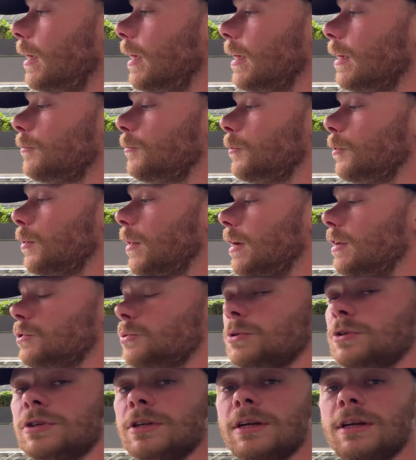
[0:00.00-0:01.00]
If you are
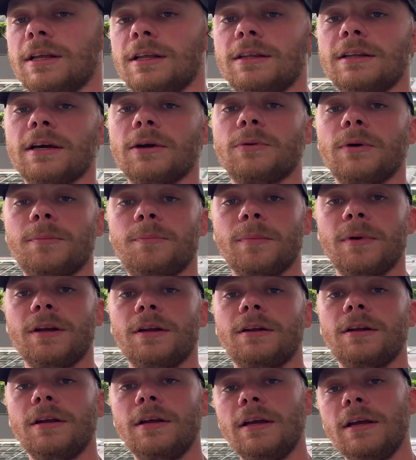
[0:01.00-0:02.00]
interested in the
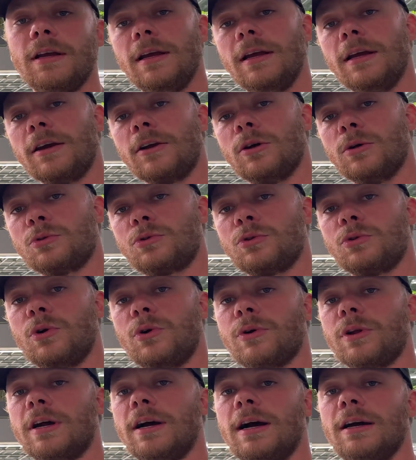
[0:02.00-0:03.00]
equipment, go to
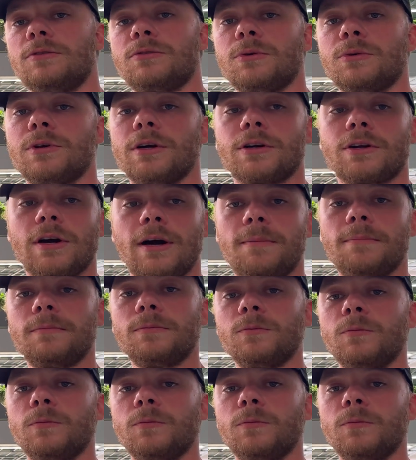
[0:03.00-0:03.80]
nordichydro.com.